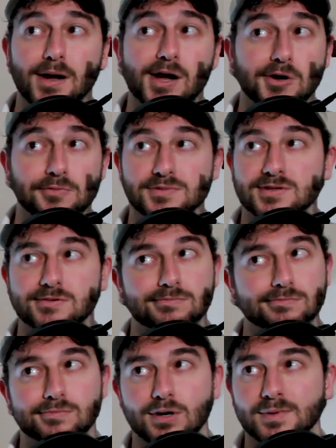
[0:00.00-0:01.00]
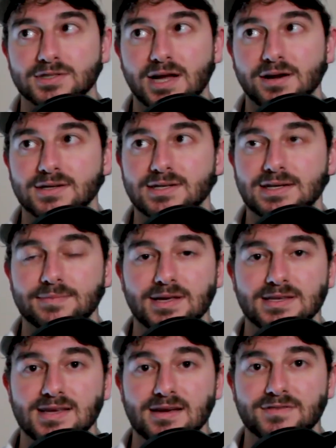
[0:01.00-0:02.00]
Mahomes pretty much guaranteed to be
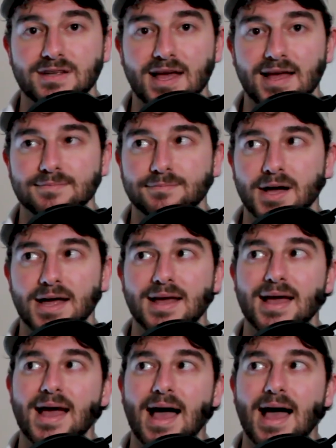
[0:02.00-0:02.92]
a safety net, but